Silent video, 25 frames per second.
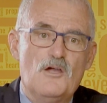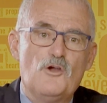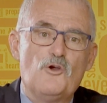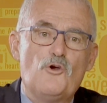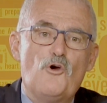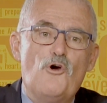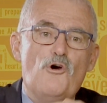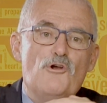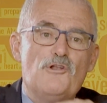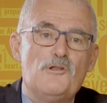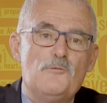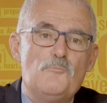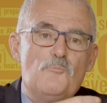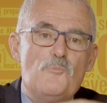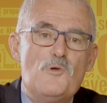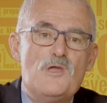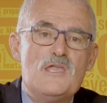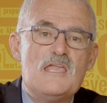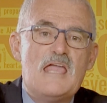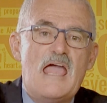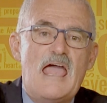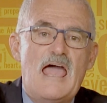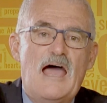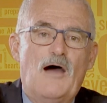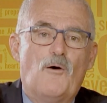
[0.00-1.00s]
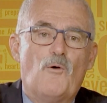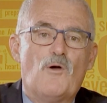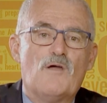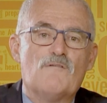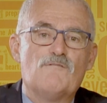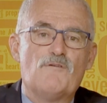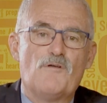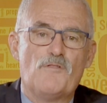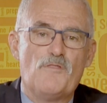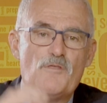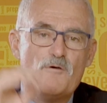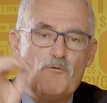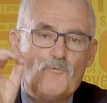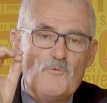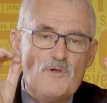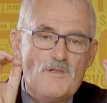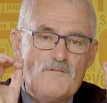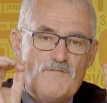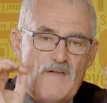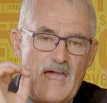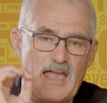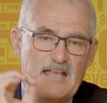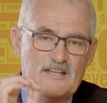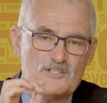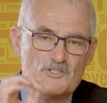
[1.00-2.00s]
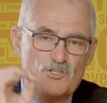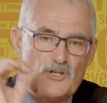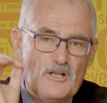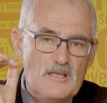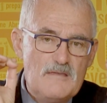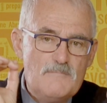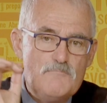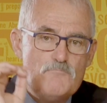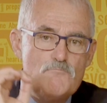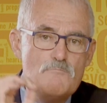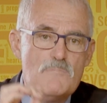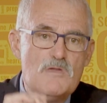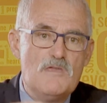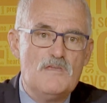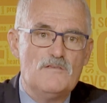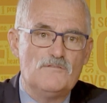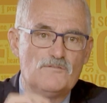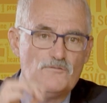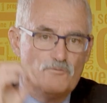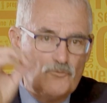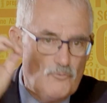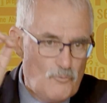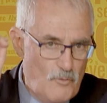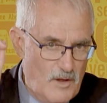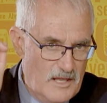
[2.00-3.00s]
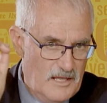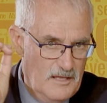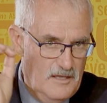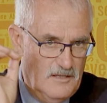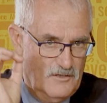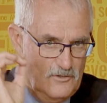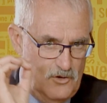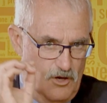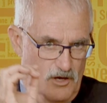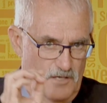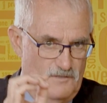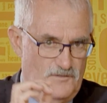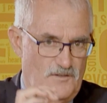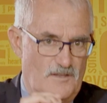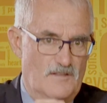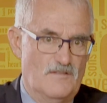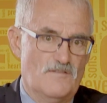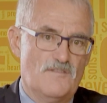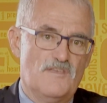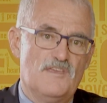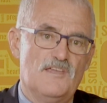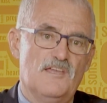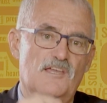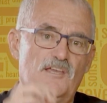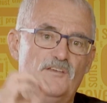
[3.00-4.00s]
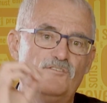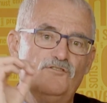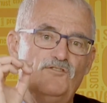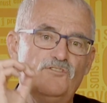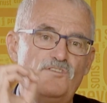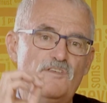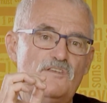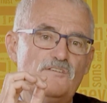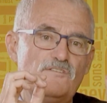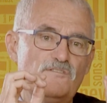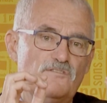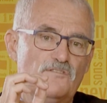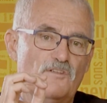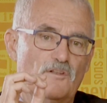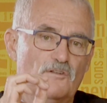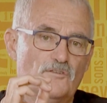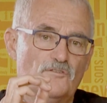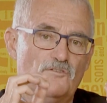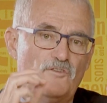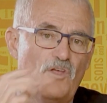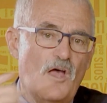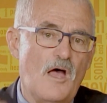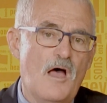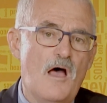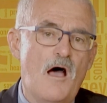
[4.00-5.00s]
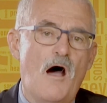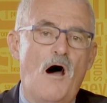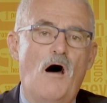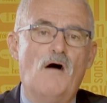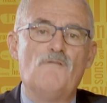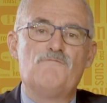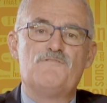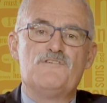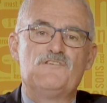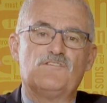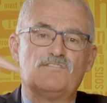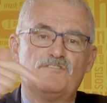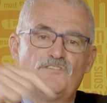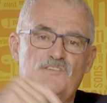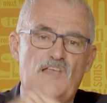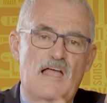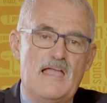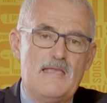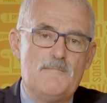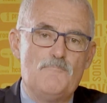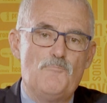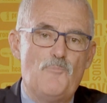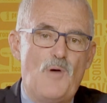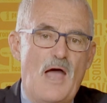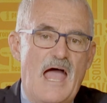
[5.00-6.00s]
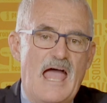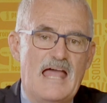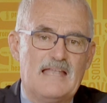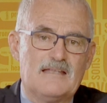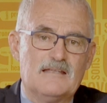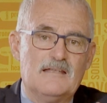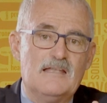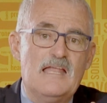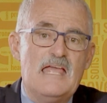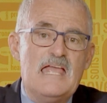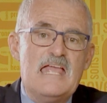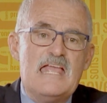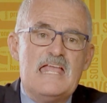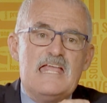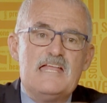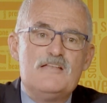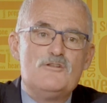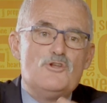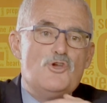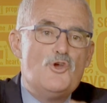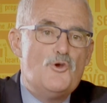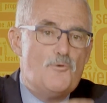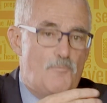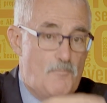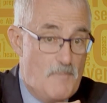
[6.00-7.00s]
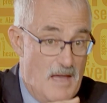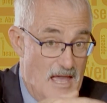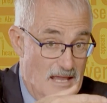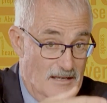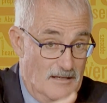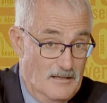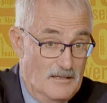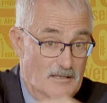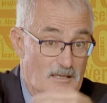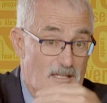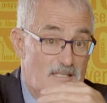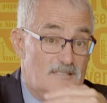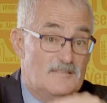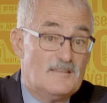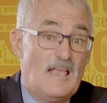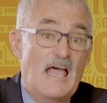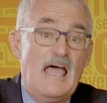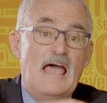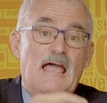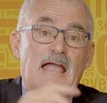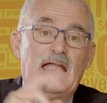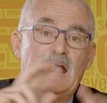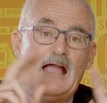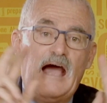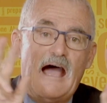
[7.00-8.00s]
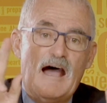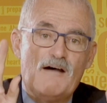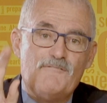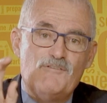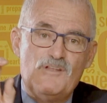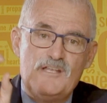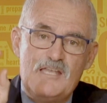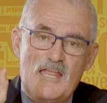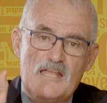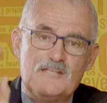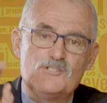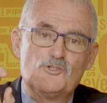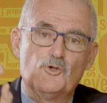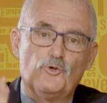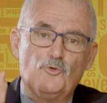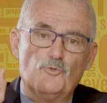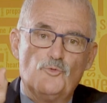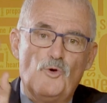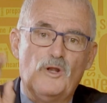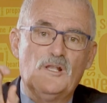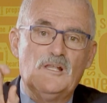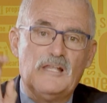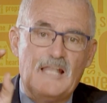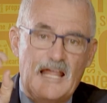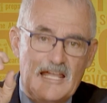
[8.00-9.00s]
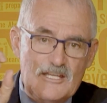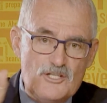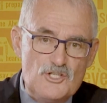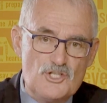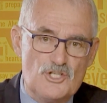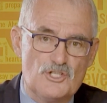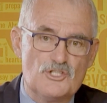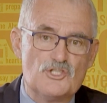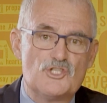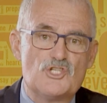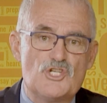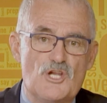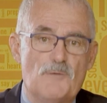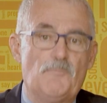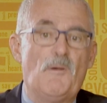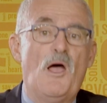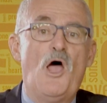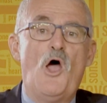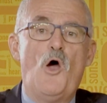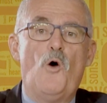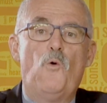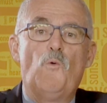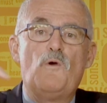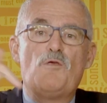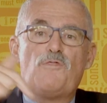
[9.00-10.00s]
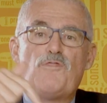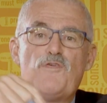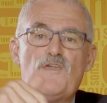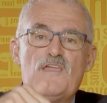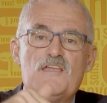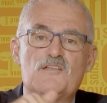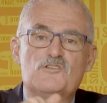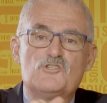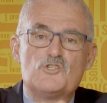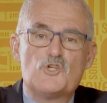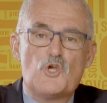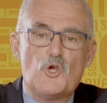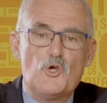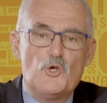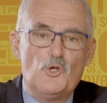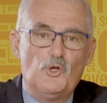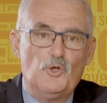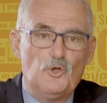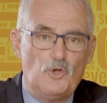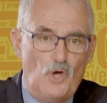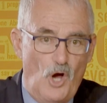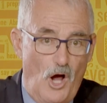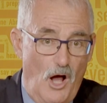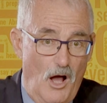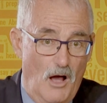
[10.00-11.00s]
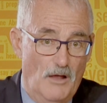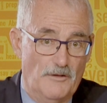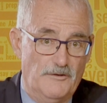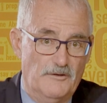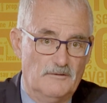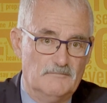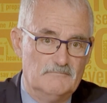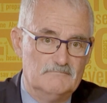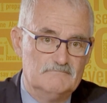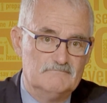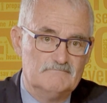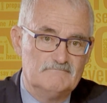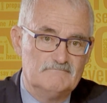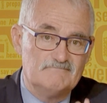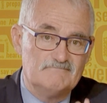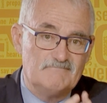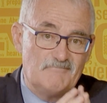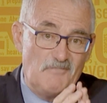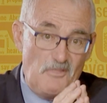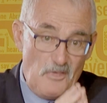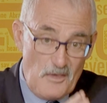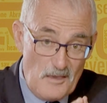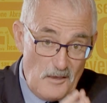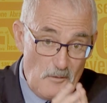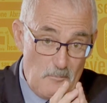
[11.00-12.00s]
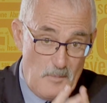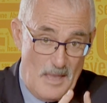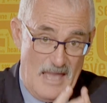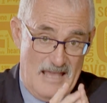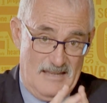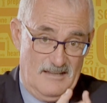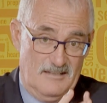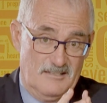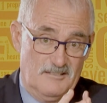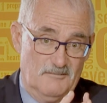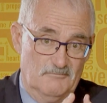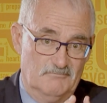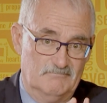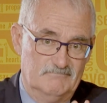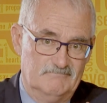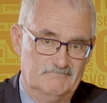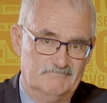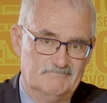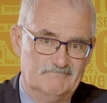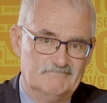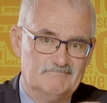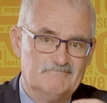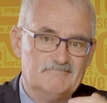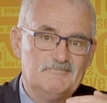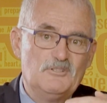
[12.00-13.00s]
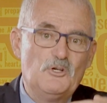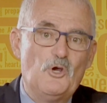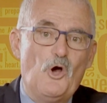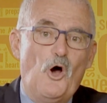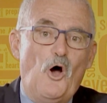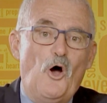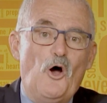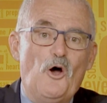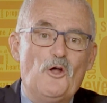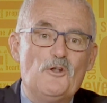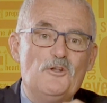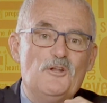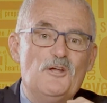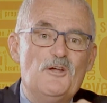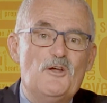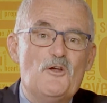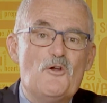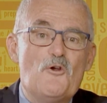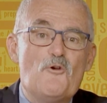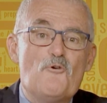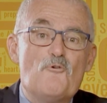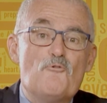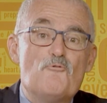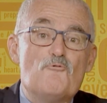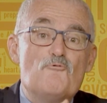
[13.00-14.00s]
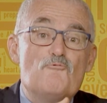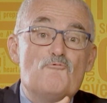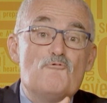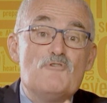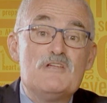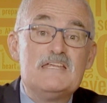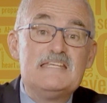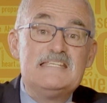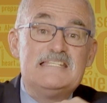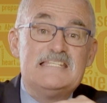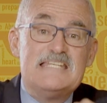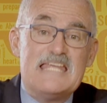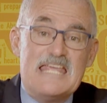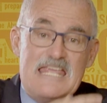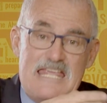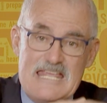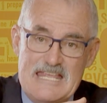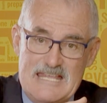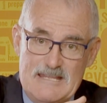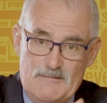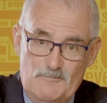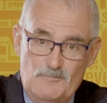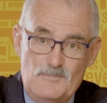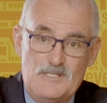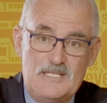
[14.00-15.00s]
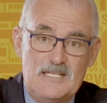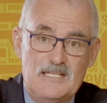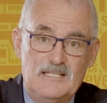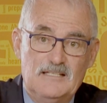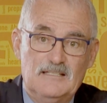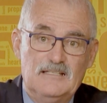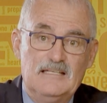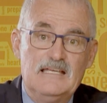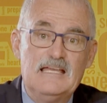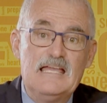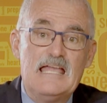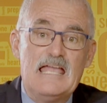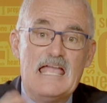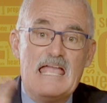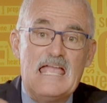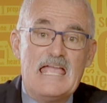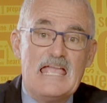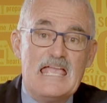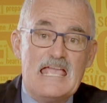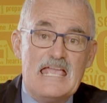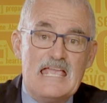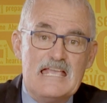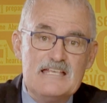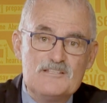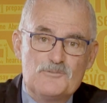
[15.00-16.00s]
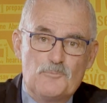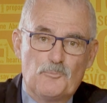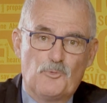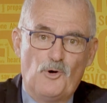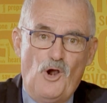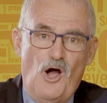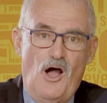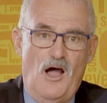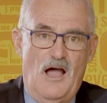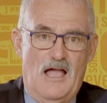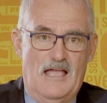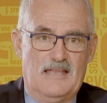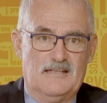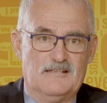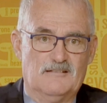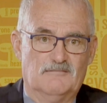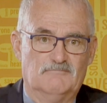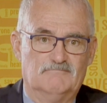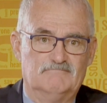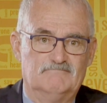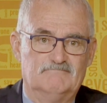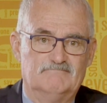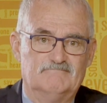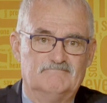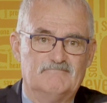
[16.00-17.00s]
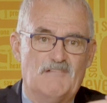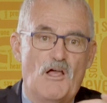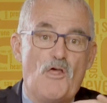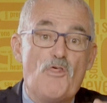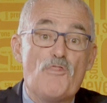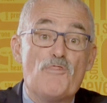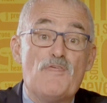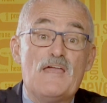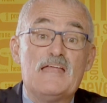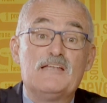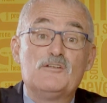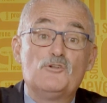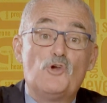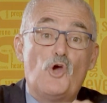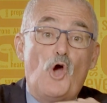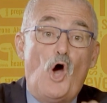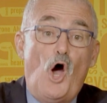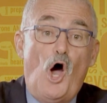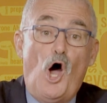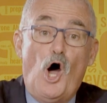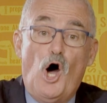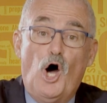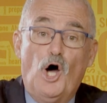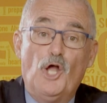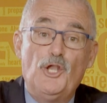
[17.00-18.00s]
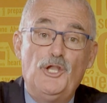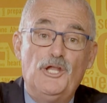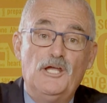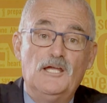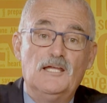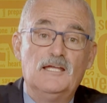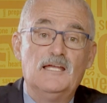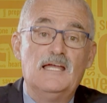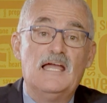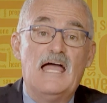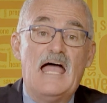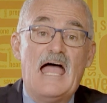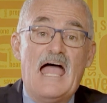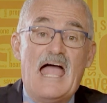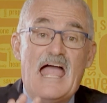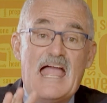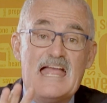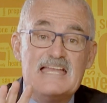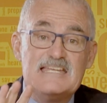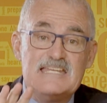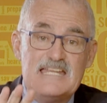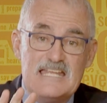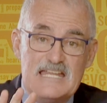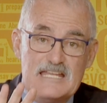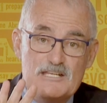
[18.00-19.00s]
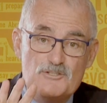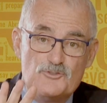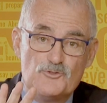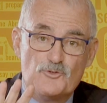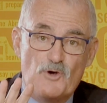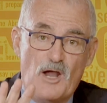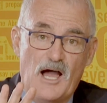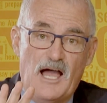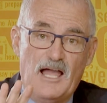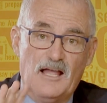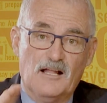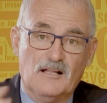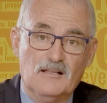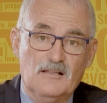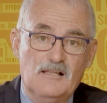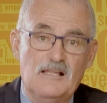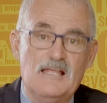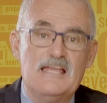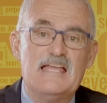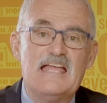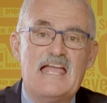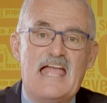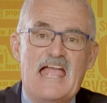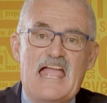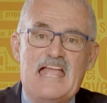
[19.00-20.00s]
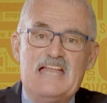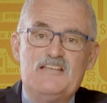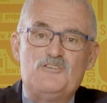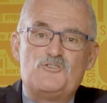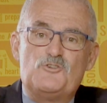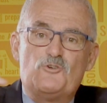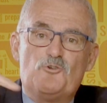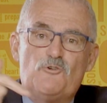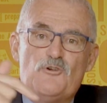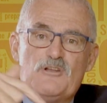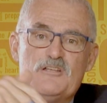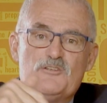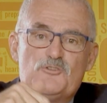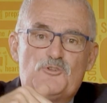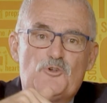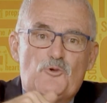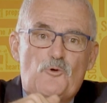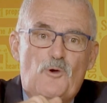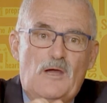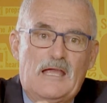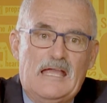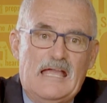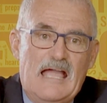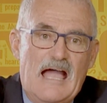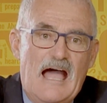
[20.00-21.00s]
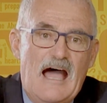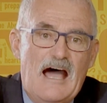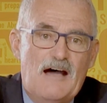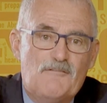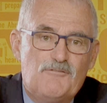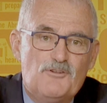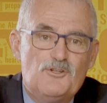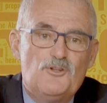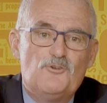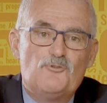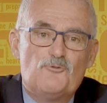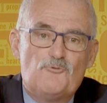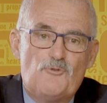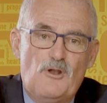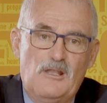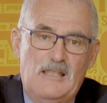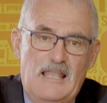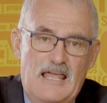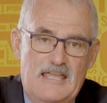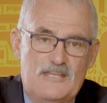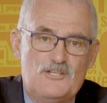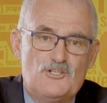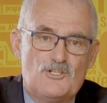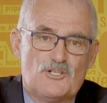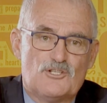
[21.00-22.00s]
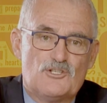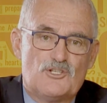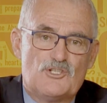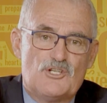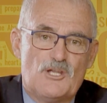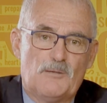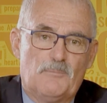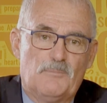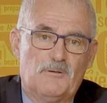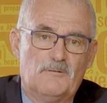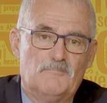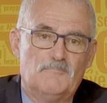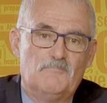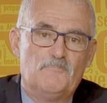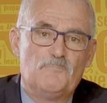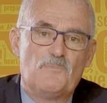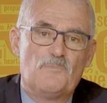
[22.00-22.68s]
Could it be, however, that we've actually missed recognizing the existence of this same pattern in humanity's covenantal relationship with the eternal God? Think about it. God redeemed his bride. Then God and Israel enter into a covenant relationship.